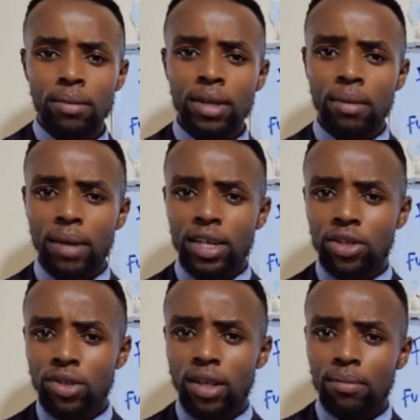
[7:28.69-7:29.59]
Let me
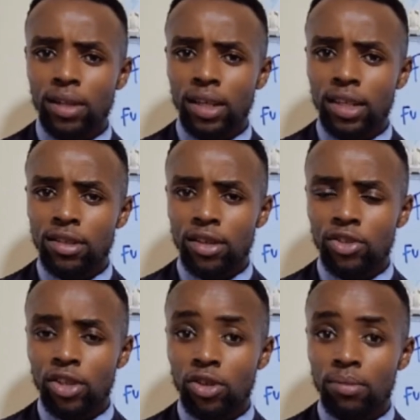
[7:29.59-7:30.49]
remind you something, ladies
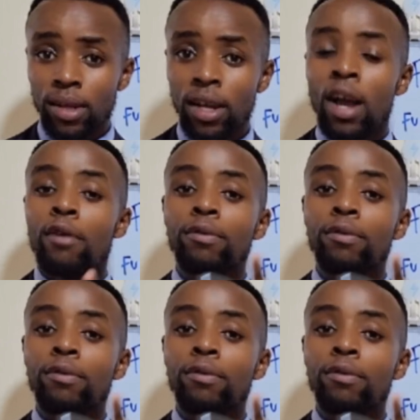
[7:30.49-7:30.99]
and gentlemen.